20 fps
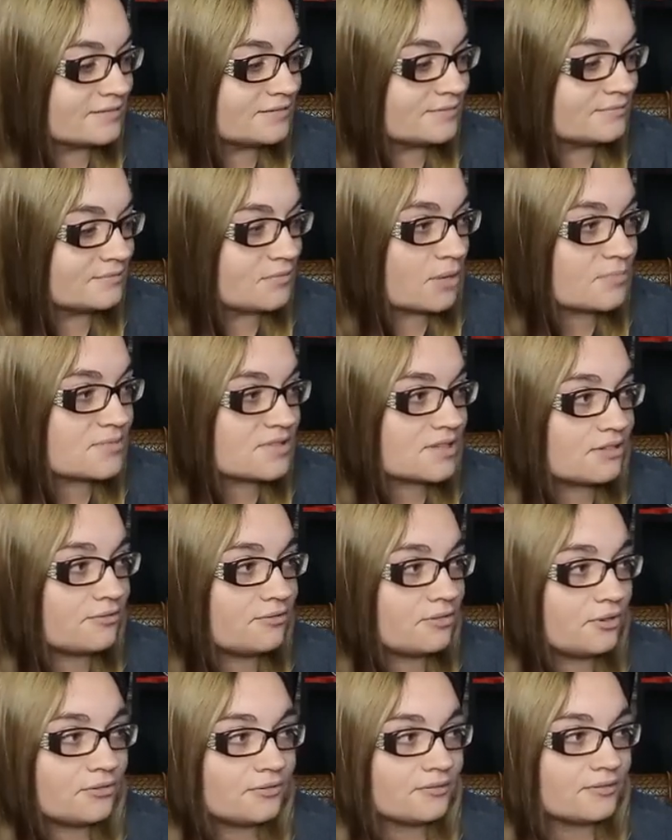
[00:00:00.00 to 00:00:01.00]
Mom's on the
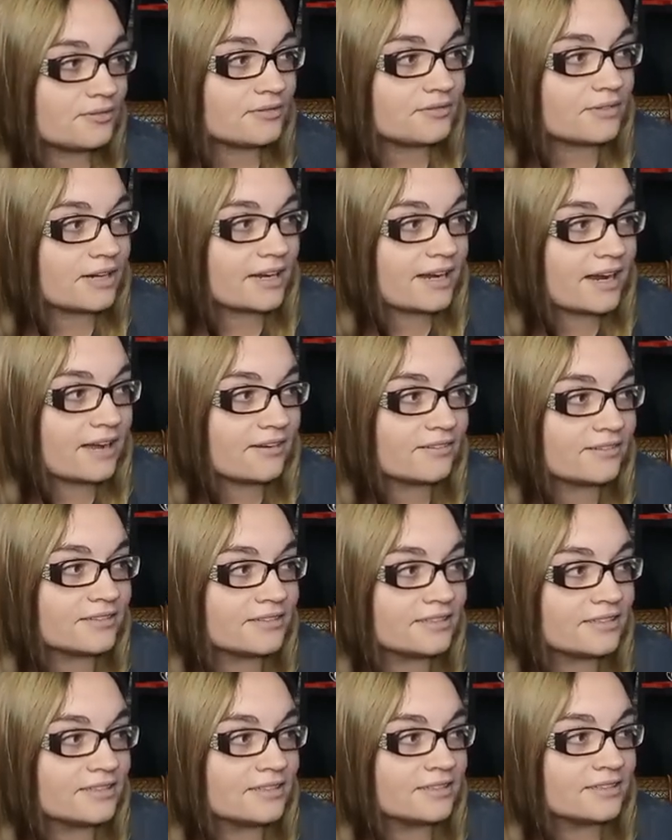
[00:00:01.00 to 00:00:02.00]
phone right now.
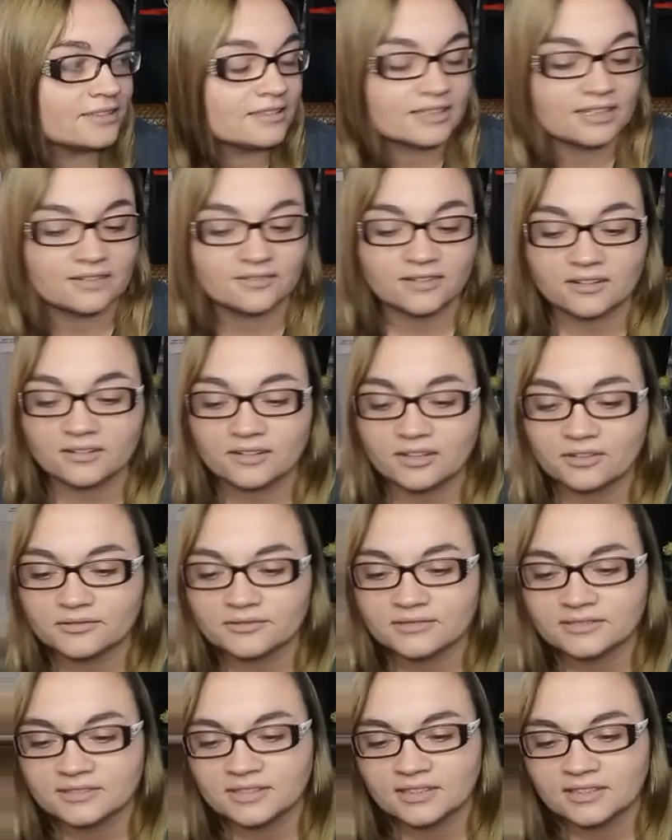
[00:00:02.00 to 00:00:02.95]
Leave it alone.